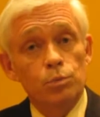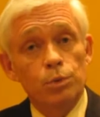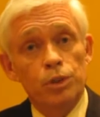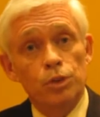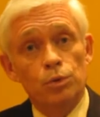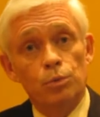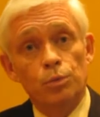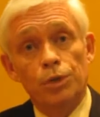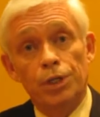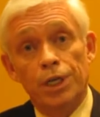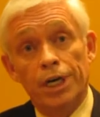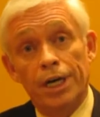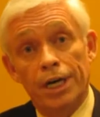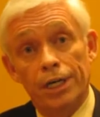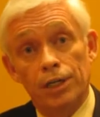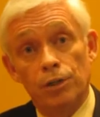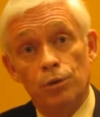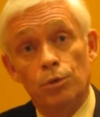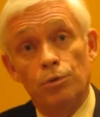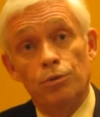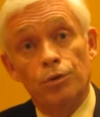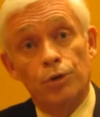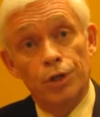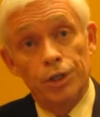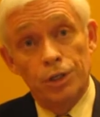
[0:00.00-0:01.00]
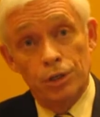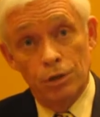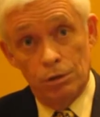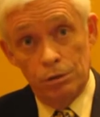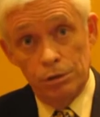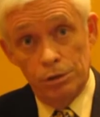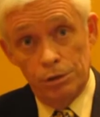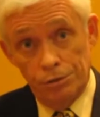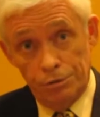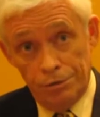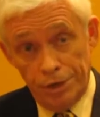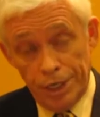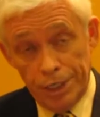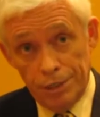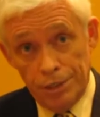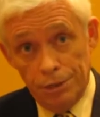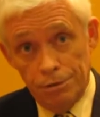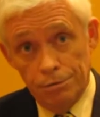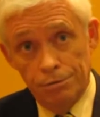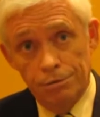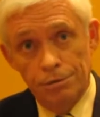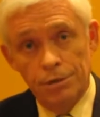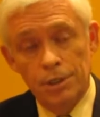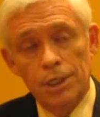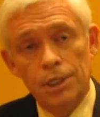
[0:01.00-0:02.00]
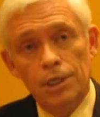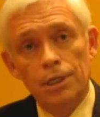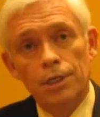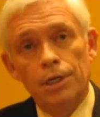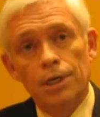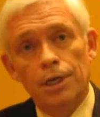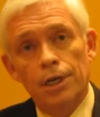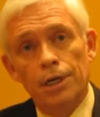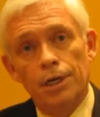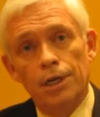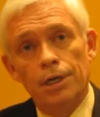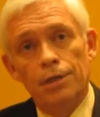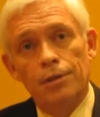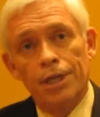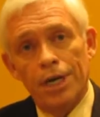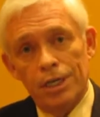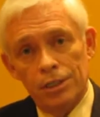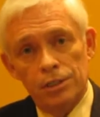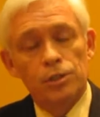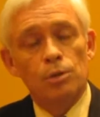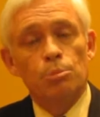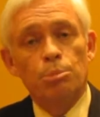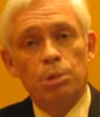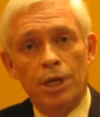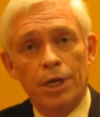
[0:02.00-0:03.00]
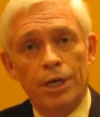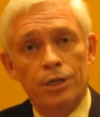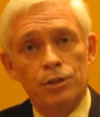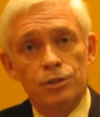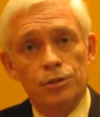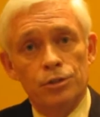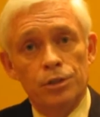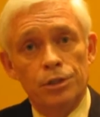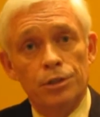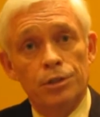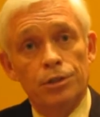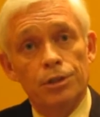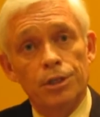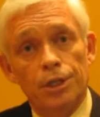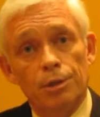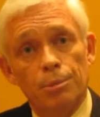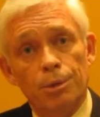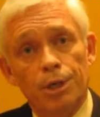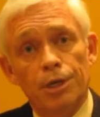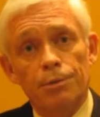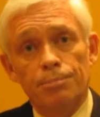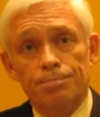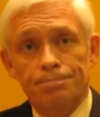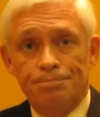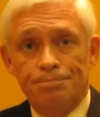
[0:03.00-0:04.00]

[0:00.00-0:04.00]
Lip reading: which we argue are very cost effective. Okay. That's the plans you need to think about.